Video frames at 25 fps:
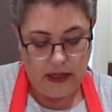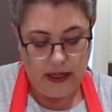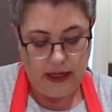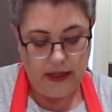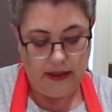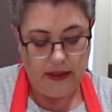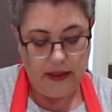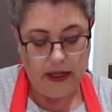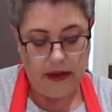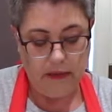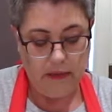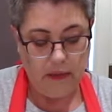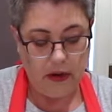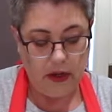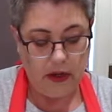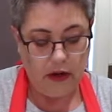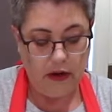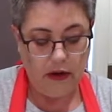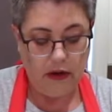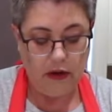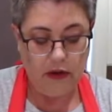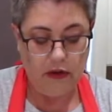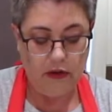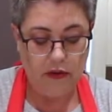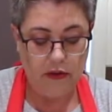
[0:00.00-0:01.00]
And then we're
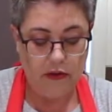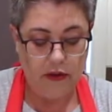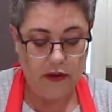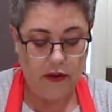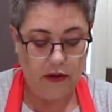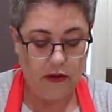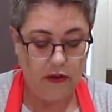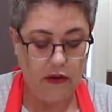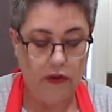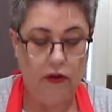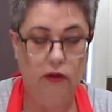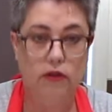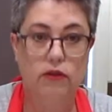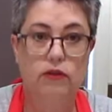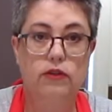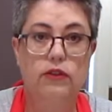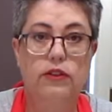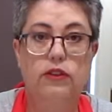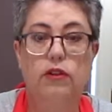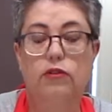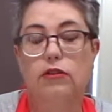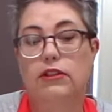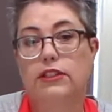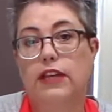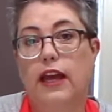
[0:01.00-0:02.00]
going to
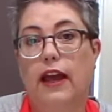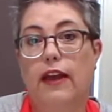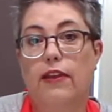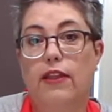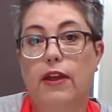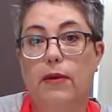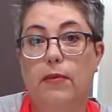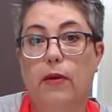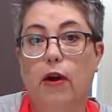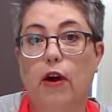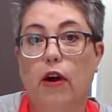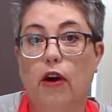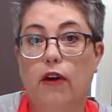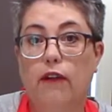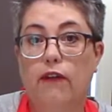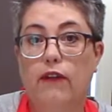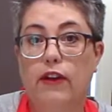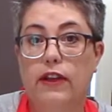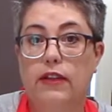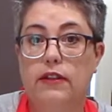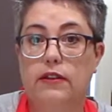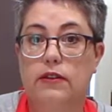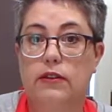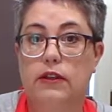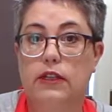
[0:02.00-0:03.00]
saute them off
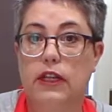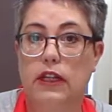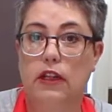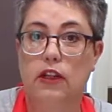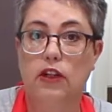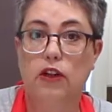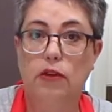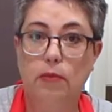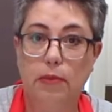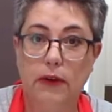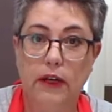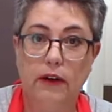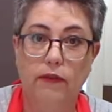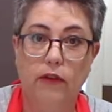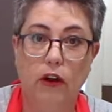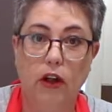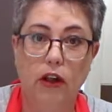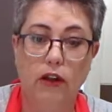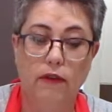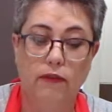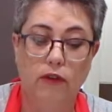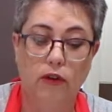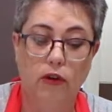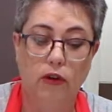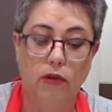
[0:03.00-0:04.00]
in a little bit of
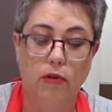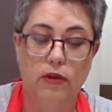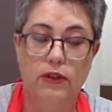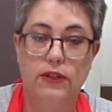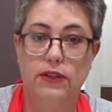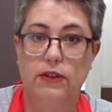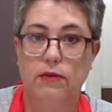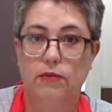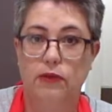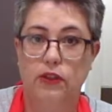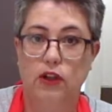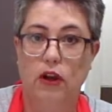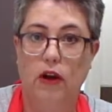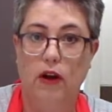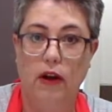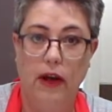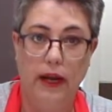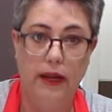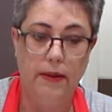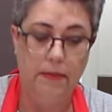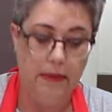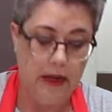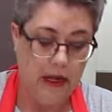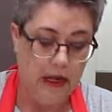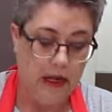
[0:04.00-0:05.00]
olive oil with some
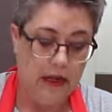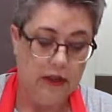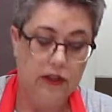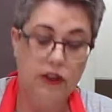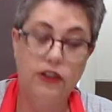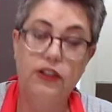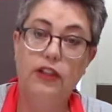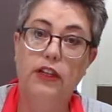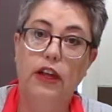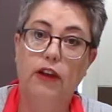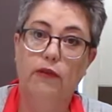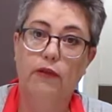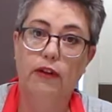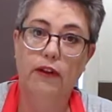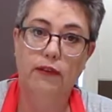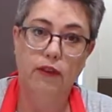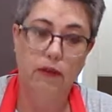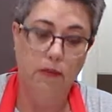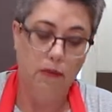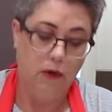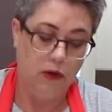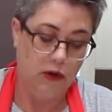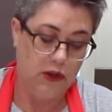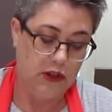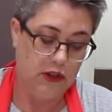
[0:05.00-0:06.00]
thyme, just to get rid of the
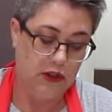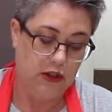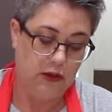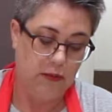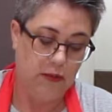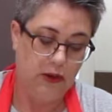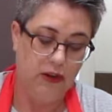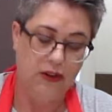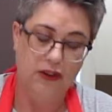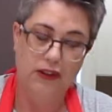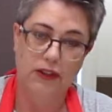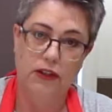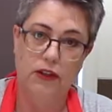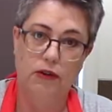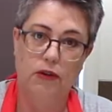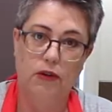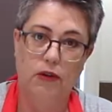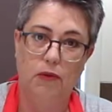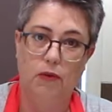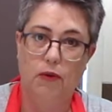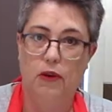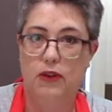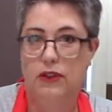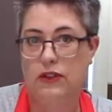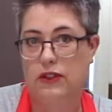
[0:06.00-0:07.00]
moisture because no
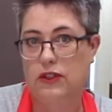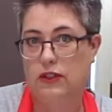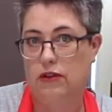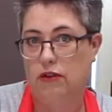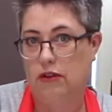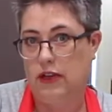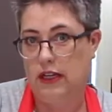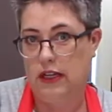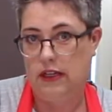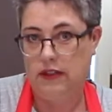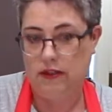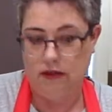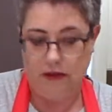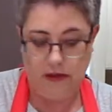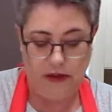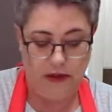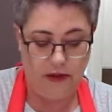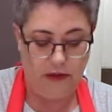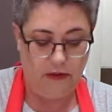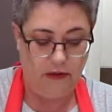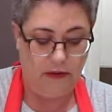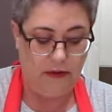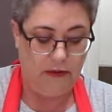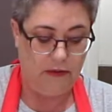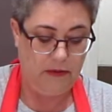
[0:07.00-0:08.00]
one wants soggy
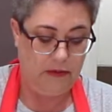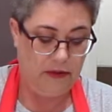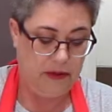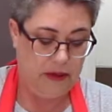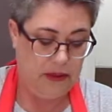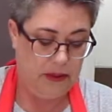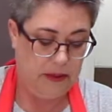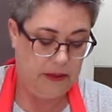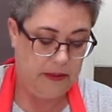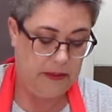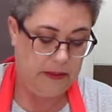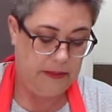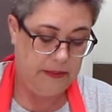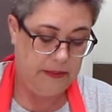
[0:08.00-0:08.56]
sausage rolls.